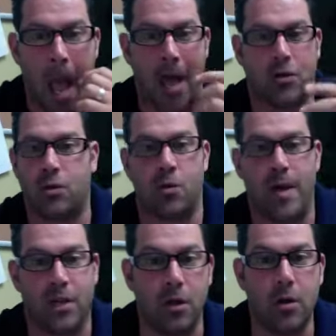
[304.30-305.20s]
Estrogen
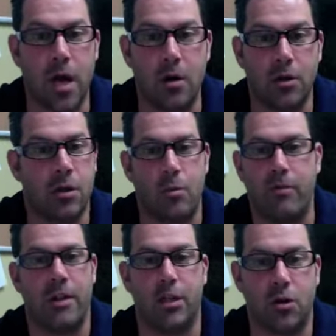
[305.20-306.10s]
wastes glucose, we
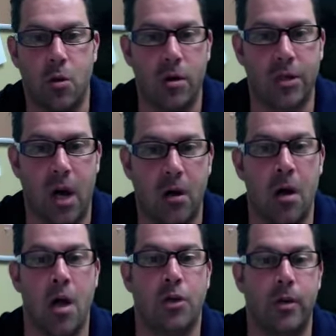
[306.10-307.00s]
release cortisol
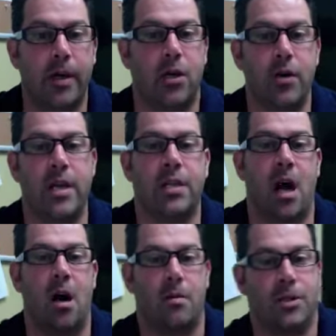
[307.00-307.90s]
to increase
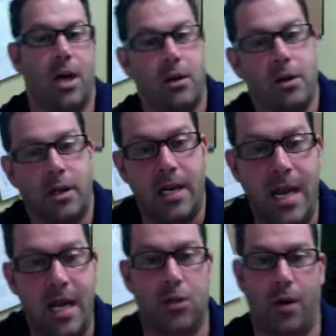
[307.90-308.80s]
our cellular
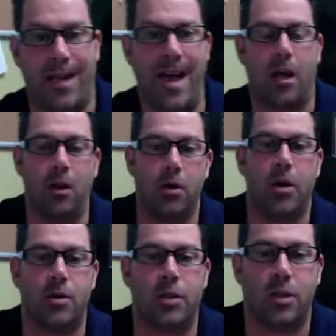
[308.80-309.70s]
needs or get
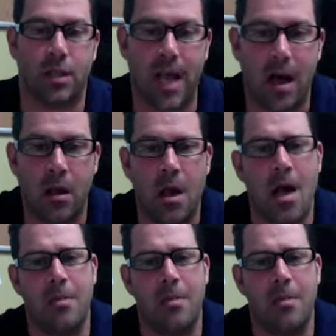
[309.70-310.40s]
glucose to the cell,